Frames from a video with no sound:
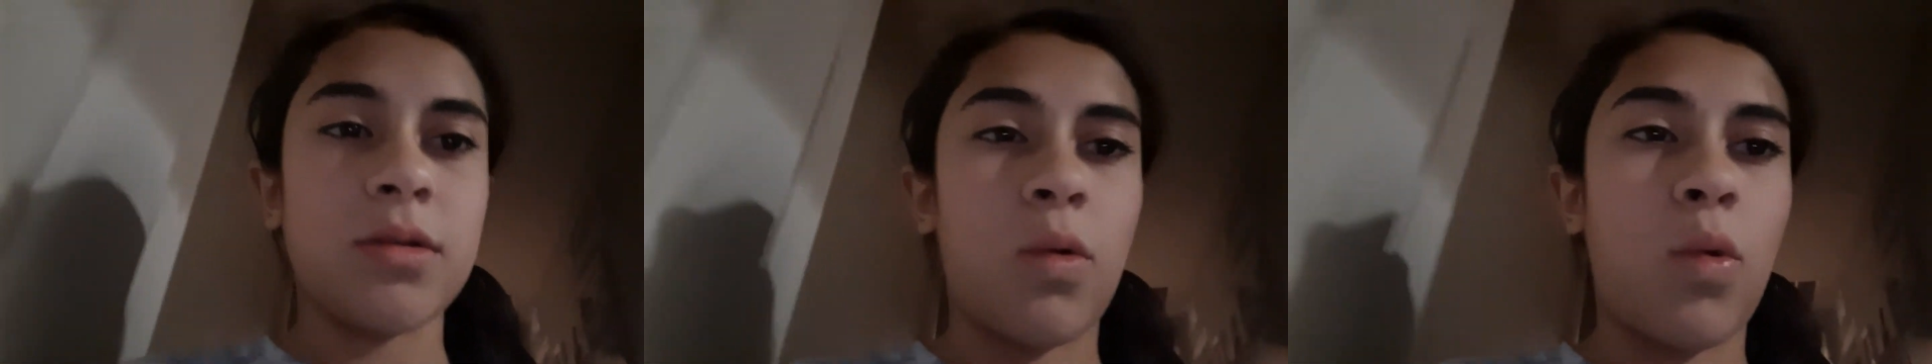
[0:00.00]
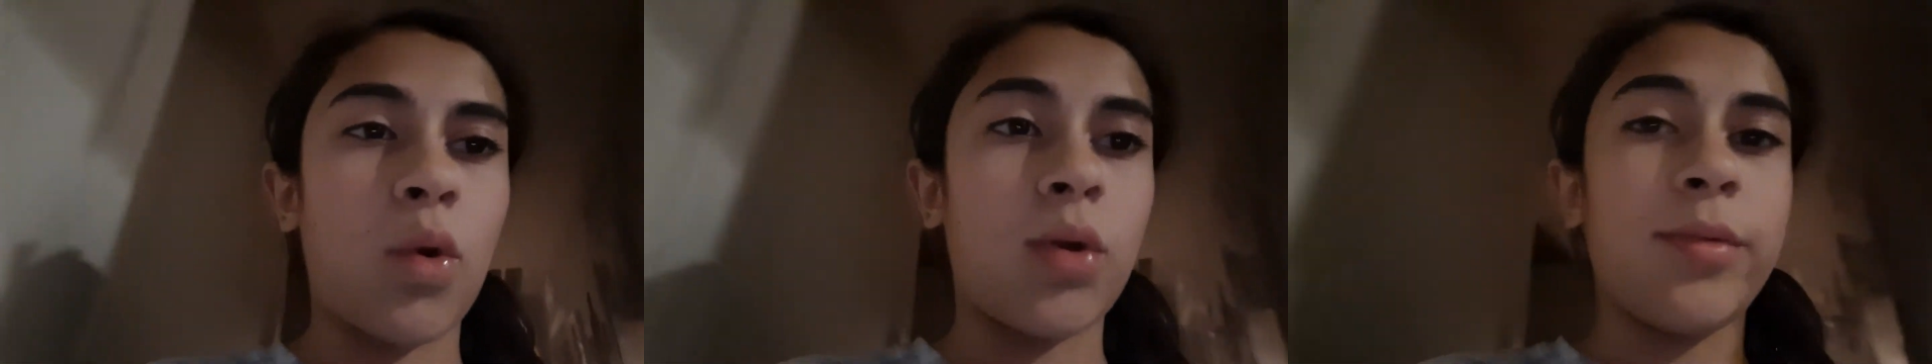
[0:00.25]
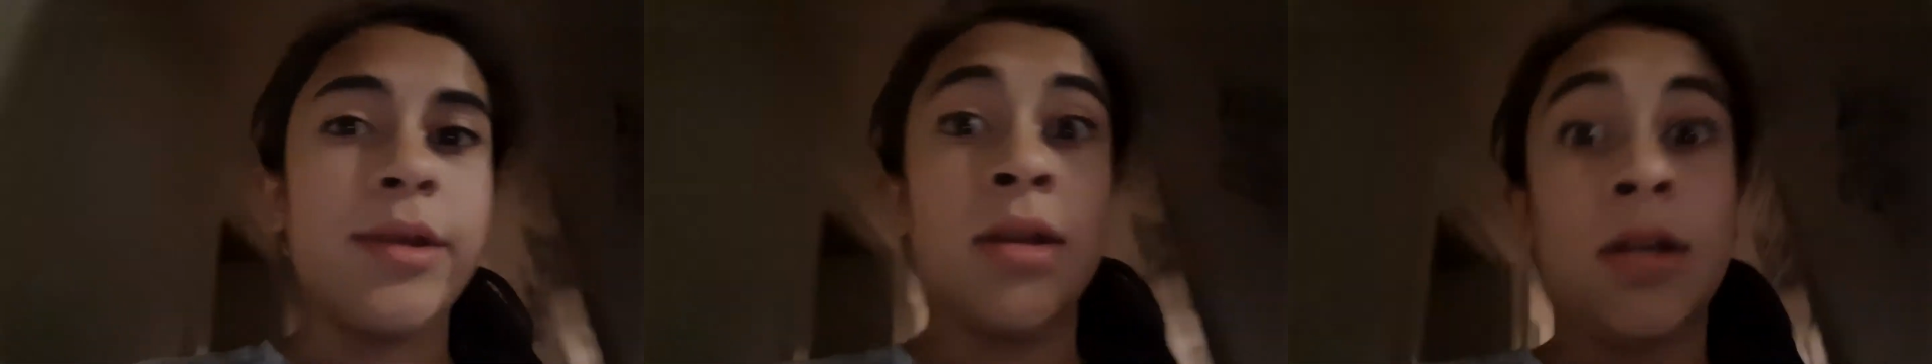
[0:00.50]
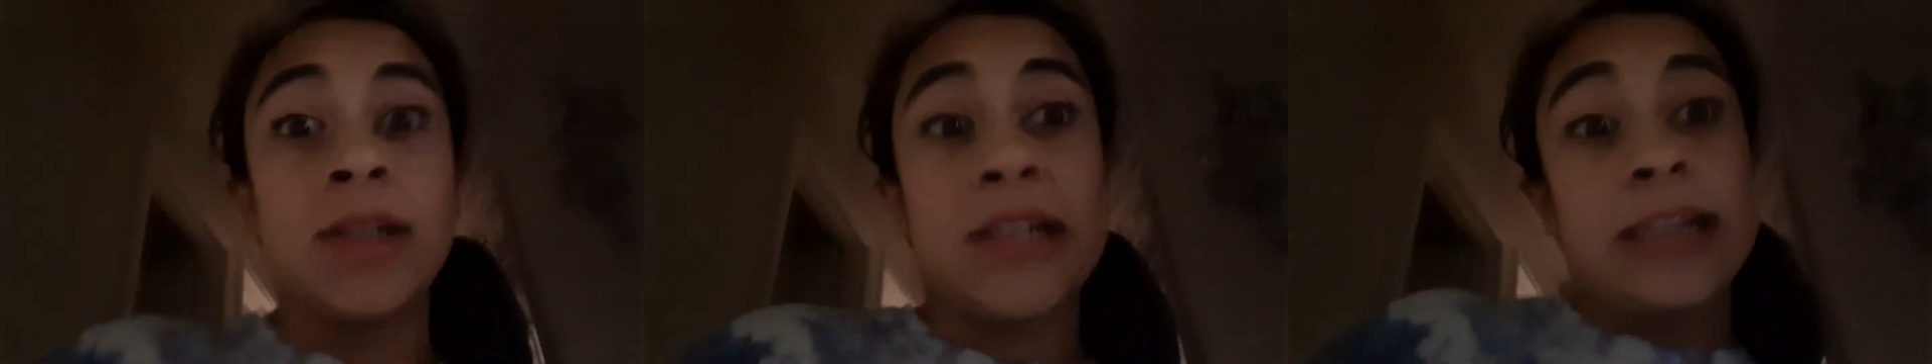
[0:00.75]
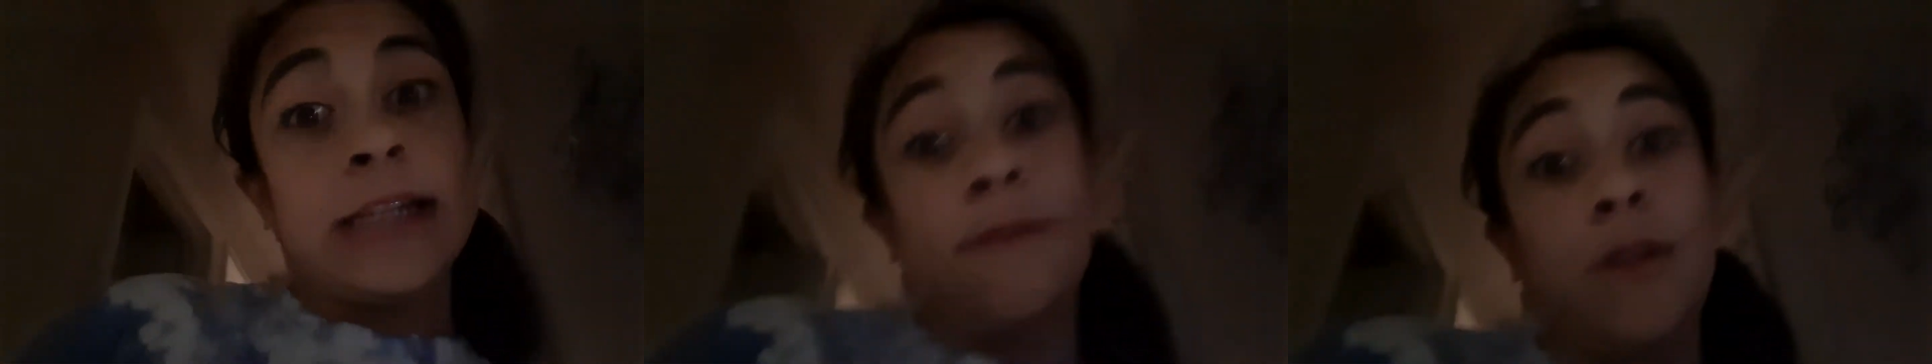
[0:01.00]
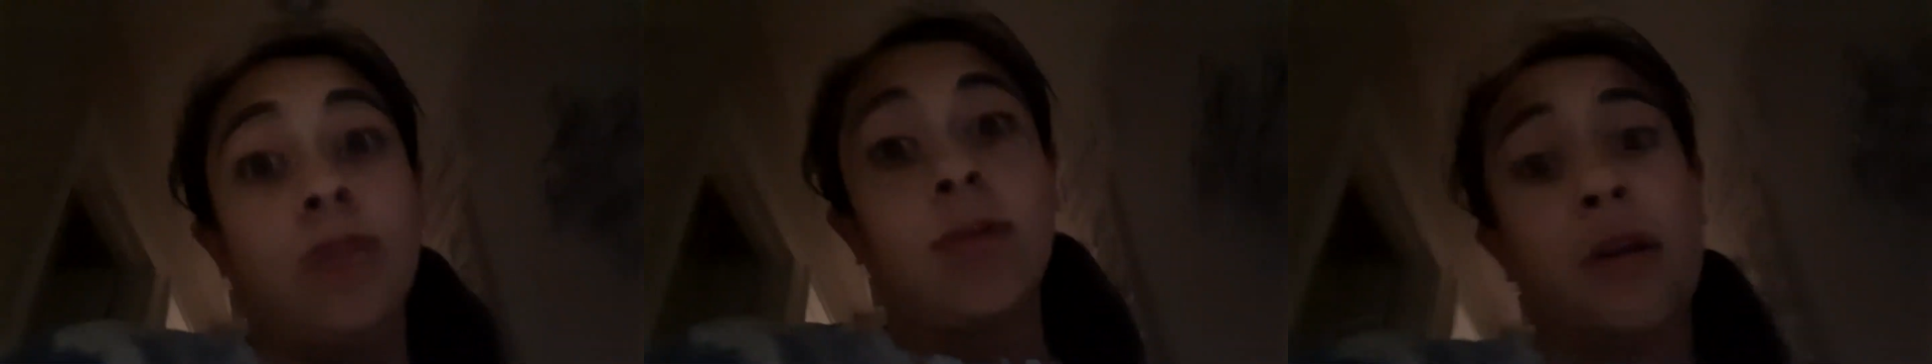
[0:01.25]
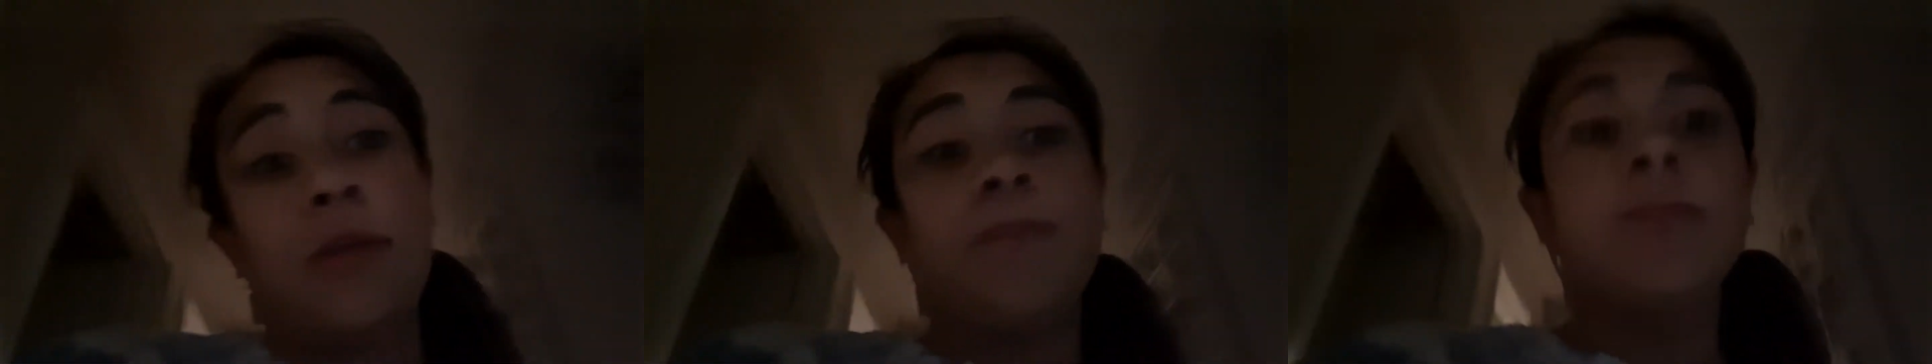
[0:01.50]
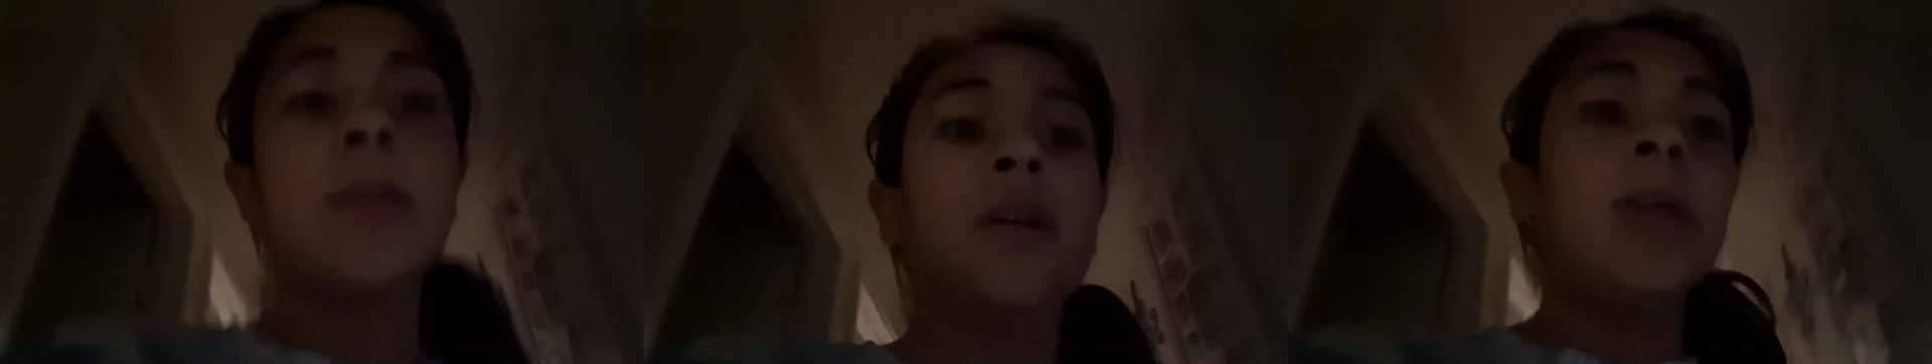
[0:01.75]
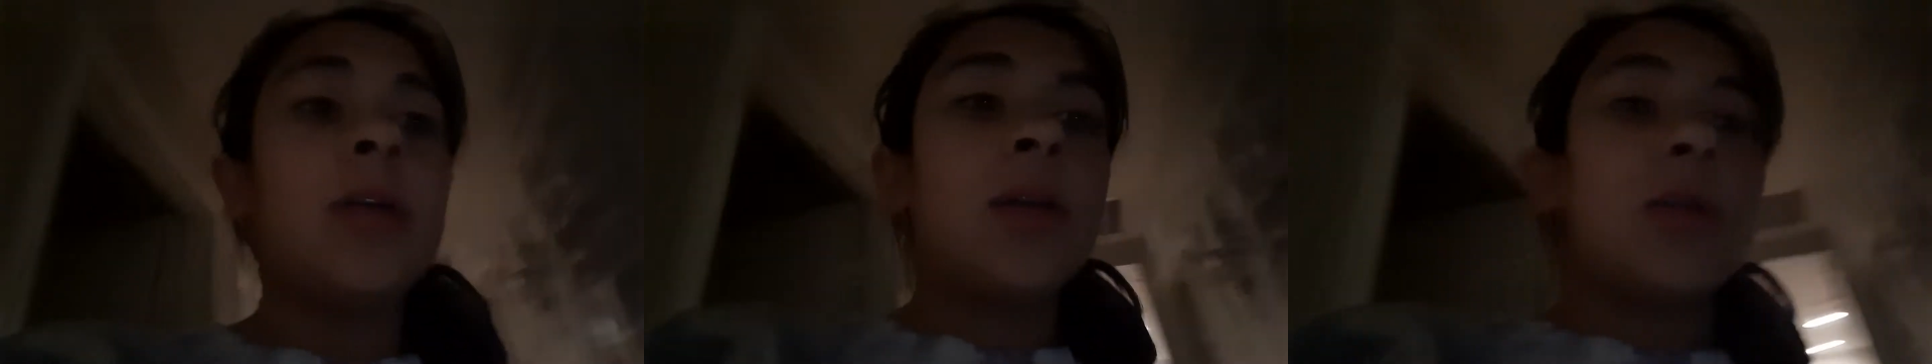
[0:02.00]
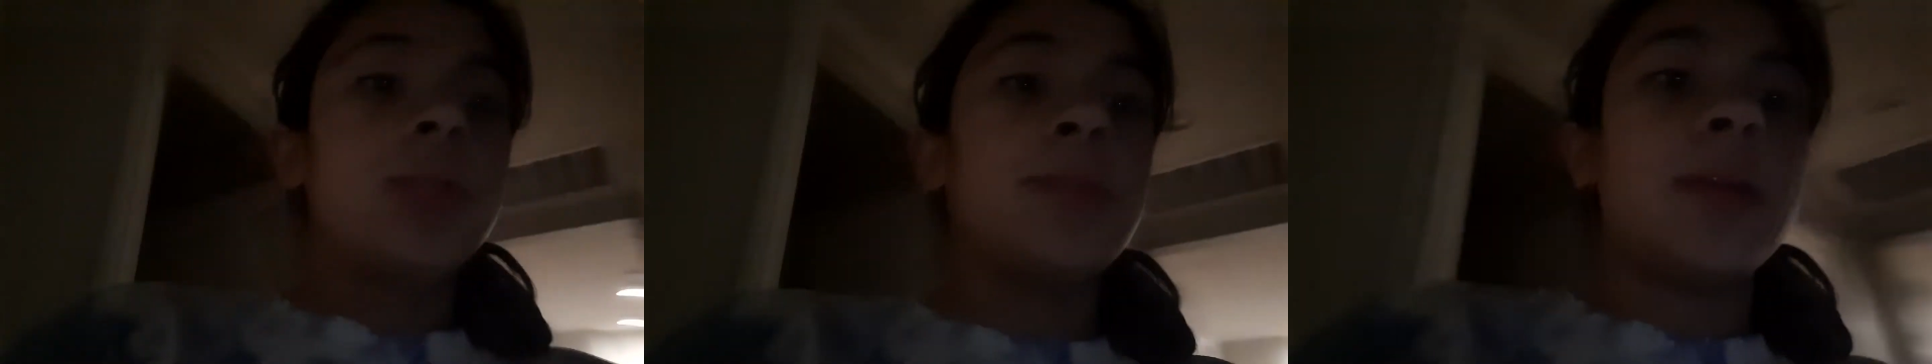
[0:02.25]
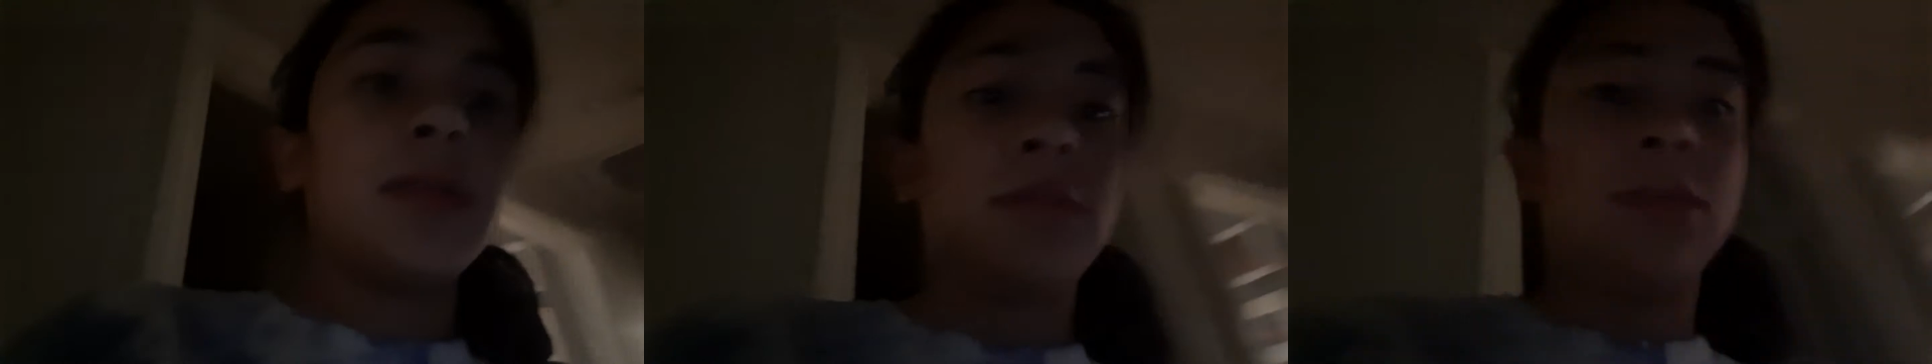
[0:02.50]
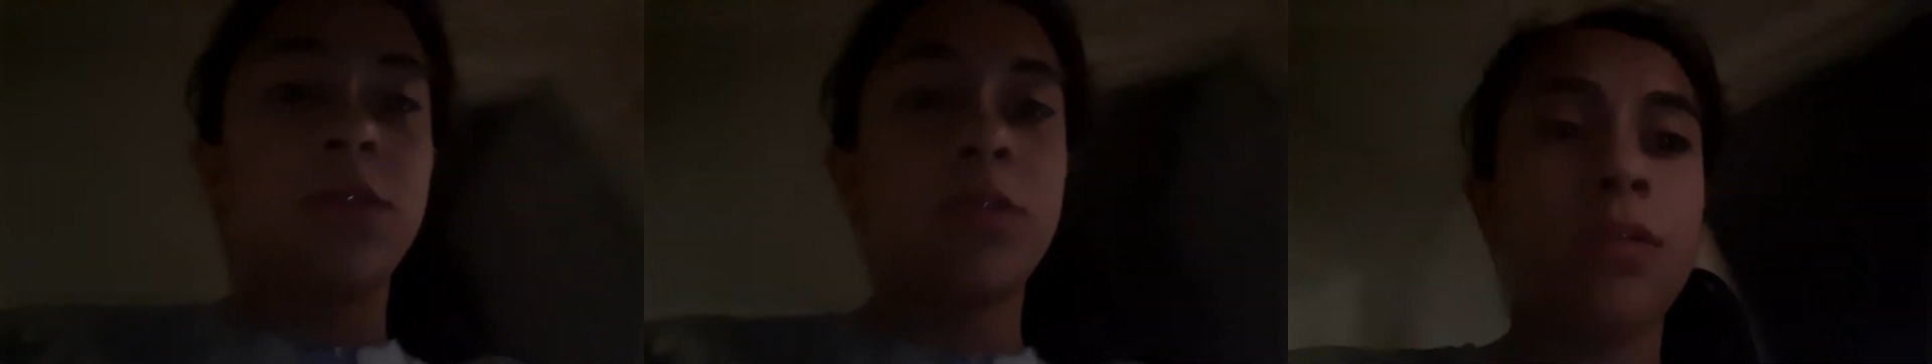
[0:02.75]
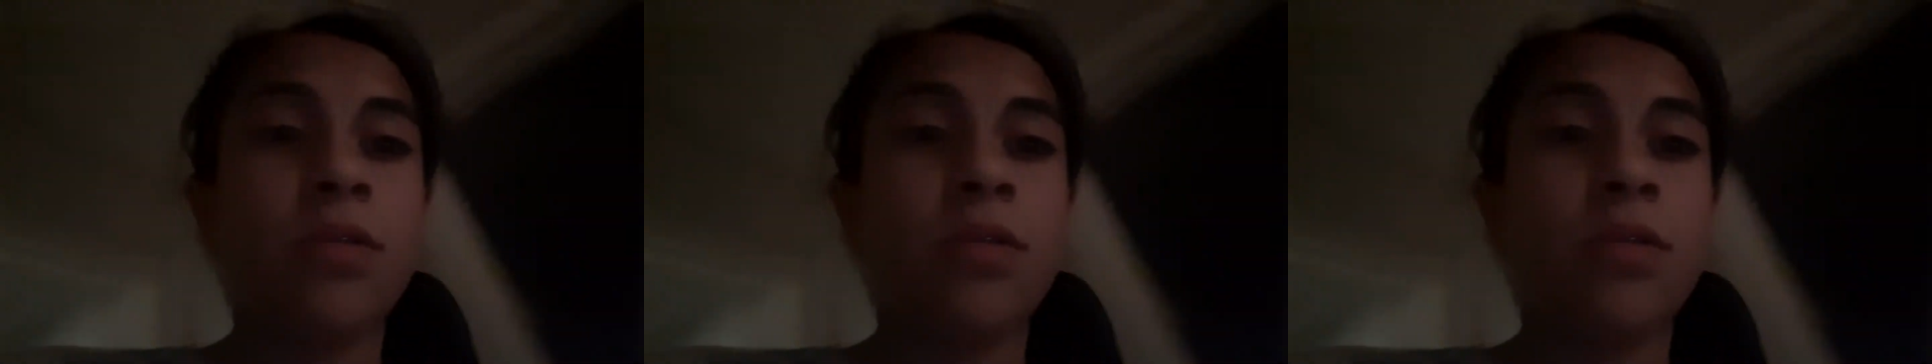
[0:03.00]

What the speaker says: or we could just end this video now. It depends.